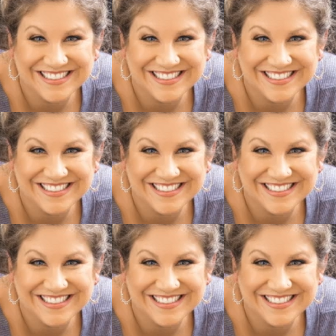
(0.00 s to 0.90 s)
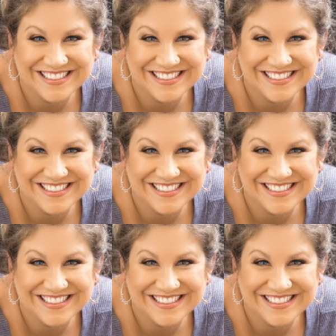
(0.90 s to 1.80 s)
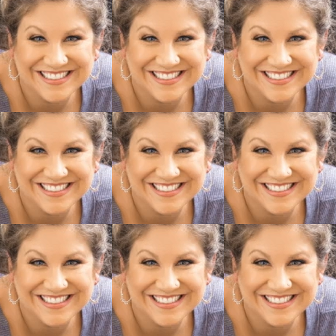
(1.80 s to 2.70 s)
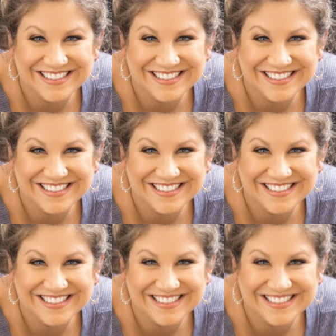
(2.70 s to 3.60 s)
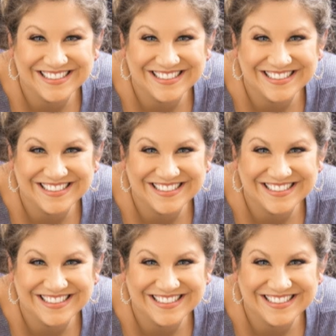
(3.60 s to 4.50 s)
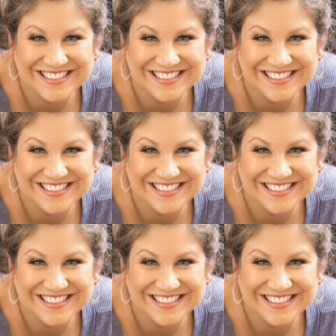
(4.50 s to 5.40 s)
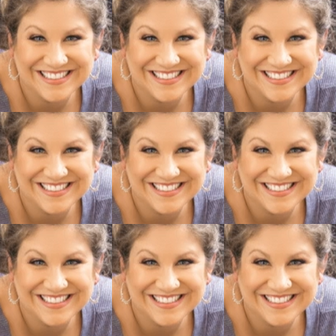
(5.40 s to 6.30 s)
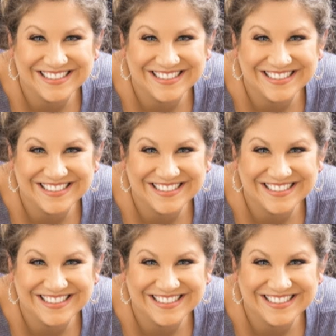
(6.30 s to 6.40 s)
[no speech]